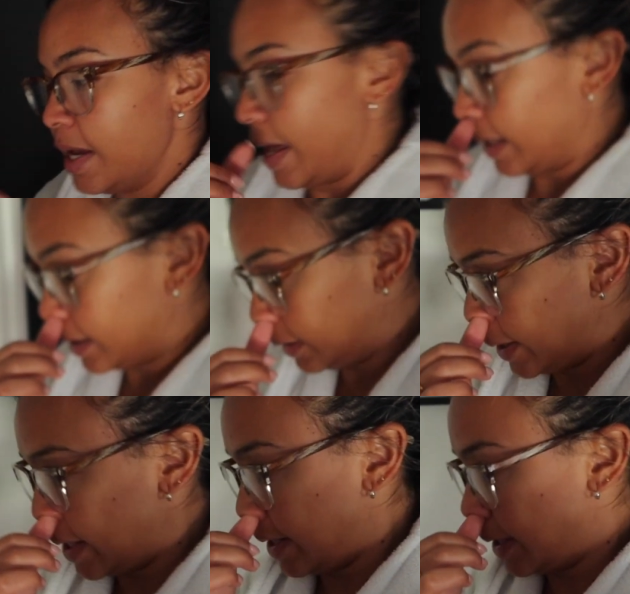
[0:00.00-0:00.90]
and
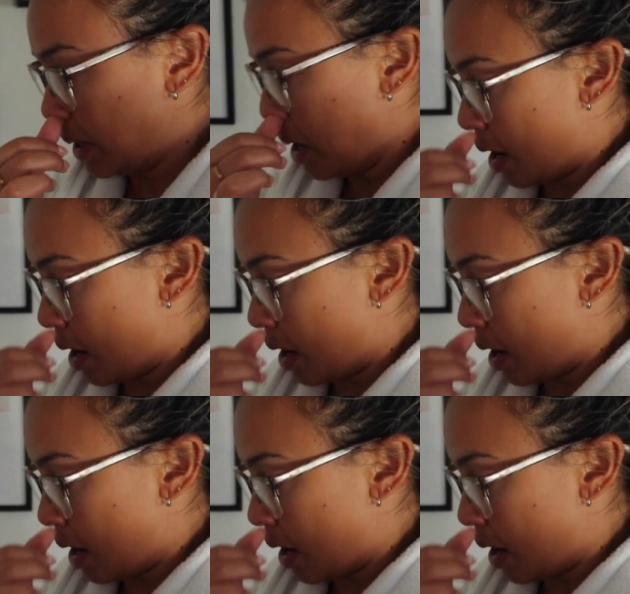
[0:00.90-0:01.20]
clean.